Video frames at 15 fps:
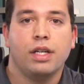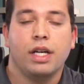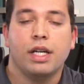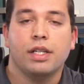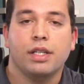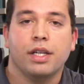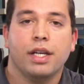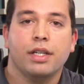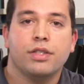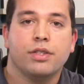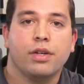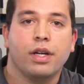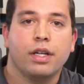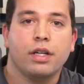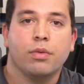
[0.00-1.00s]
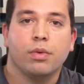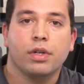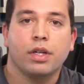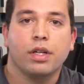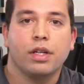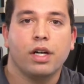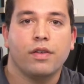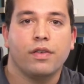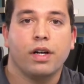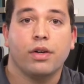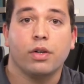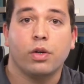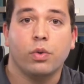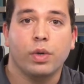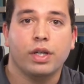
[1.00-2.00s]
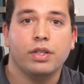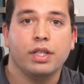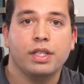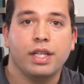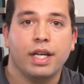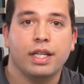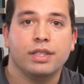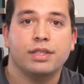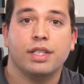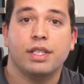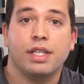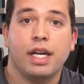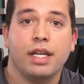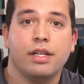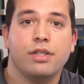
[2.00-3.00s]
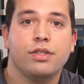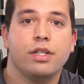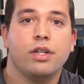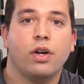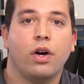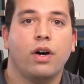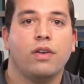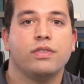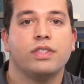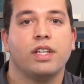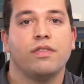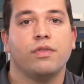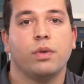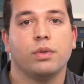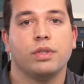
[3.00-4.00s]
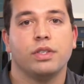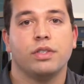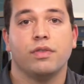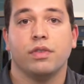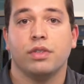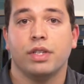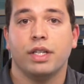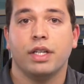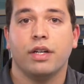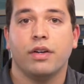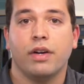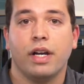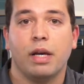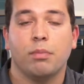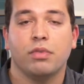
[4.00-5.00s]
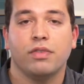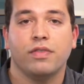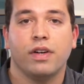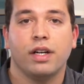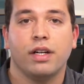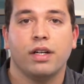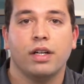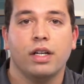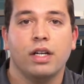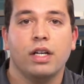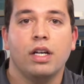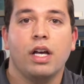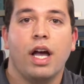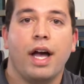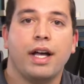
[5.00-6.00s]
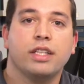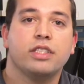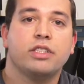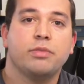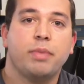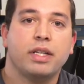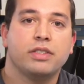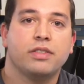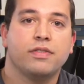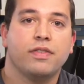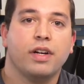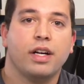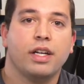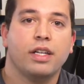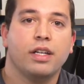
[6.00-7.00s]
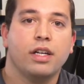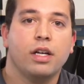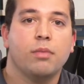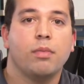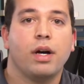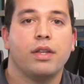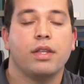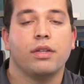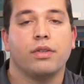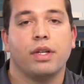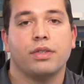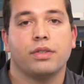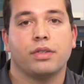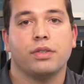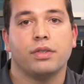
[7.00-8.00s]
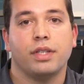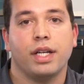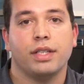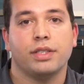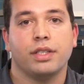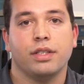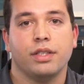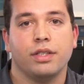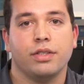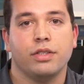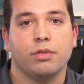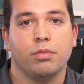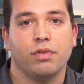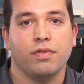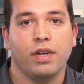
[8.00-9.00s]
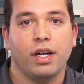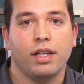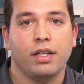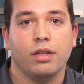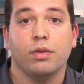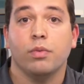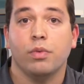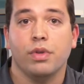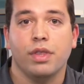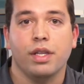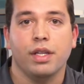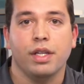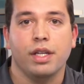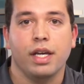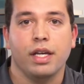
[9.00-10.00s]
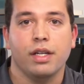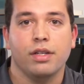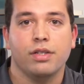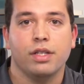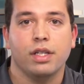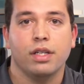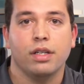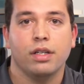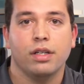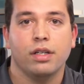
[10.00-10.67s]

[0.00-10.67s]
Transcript: In today's training, we're going to cover how to quickly test the datasheet offset voltage of a linear amplifier as specified by the electrical test conditions provided within the datasheet.